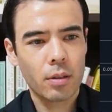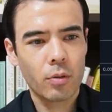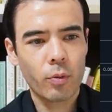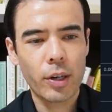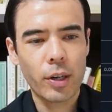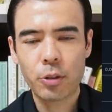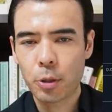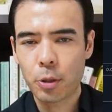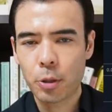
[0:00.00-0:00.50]

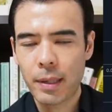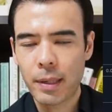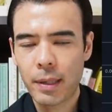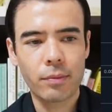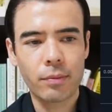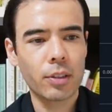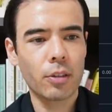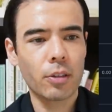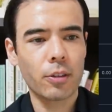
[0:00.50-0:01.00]

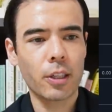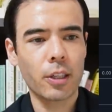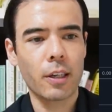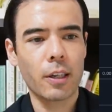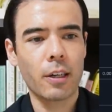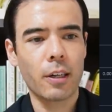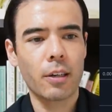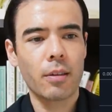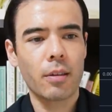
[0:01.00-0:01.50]
Retrospectively looking
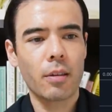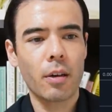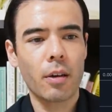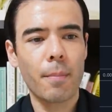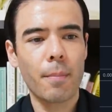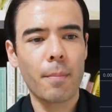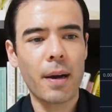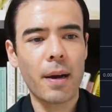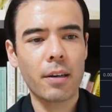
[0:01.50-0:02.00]
here, the
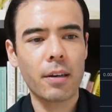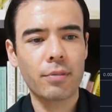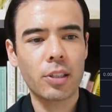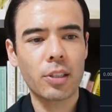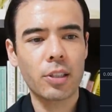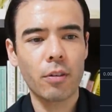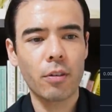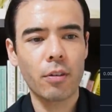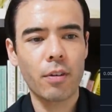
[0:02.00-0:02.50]
amount of
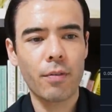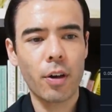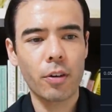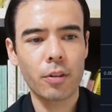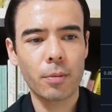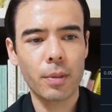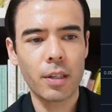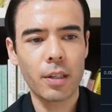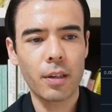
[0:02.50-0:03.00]
silver
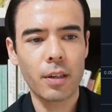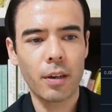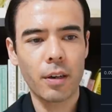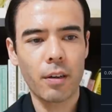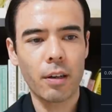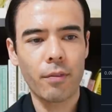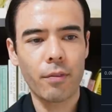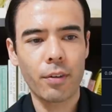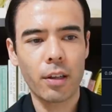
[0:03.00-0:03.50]
volume here
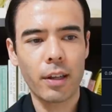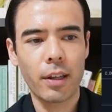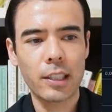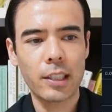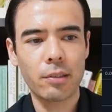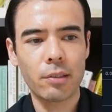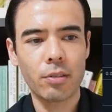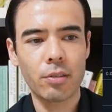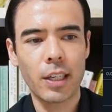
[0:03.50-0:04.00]
over the
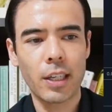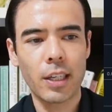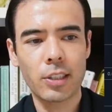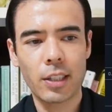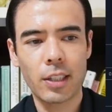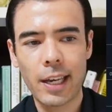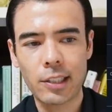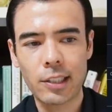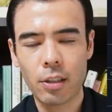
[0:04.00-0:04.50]
last few days
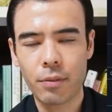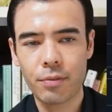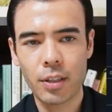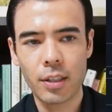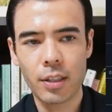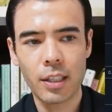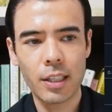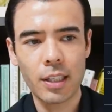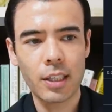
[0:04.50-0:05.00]
in SLV,
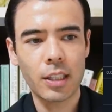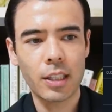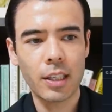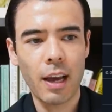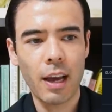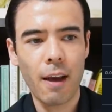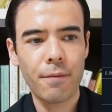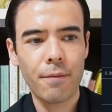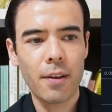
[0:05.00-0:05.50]
the
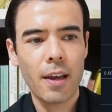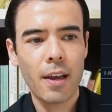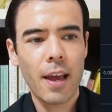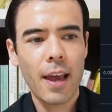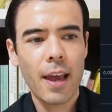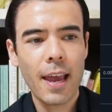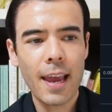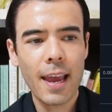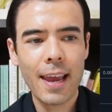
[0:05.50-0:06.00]
ETF,
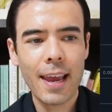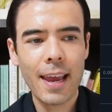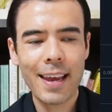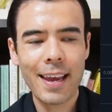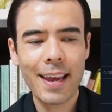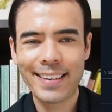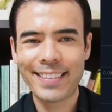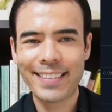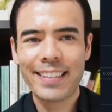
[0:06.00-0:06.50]

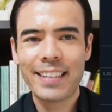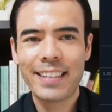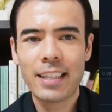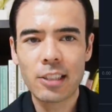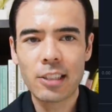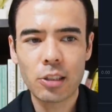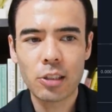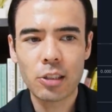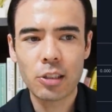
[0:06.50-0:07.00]
and
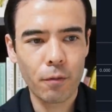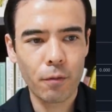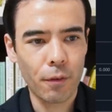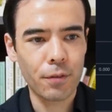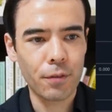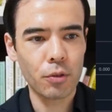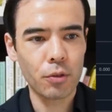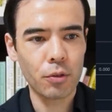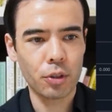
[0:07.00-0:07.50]
silver
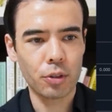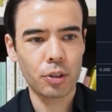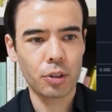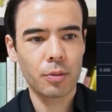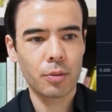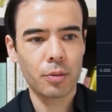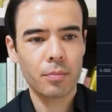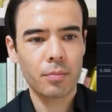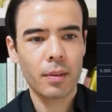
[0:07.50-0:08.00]

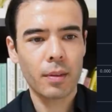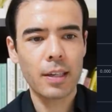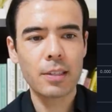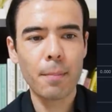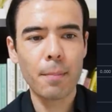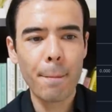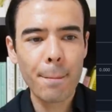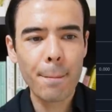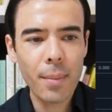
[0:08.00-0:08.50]
futures is
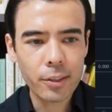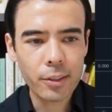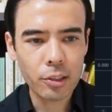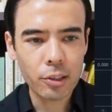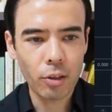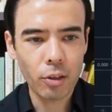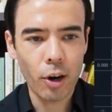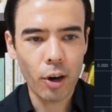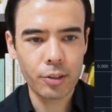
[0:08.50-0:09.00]
much
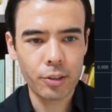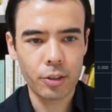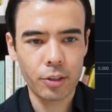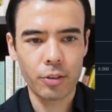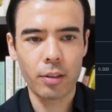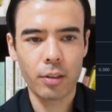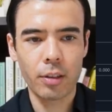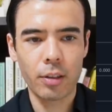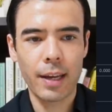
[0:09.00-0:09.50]
larger
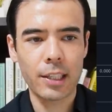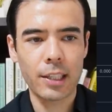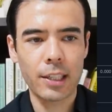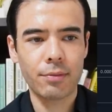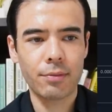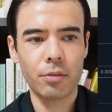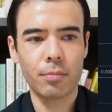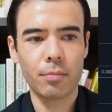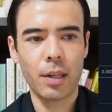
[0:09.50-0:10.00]
than the last
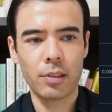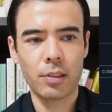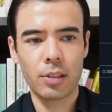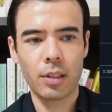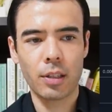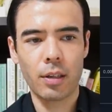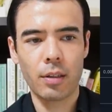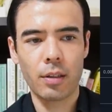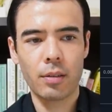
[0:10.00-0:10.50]
few months
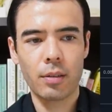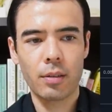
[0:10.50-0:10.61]
here.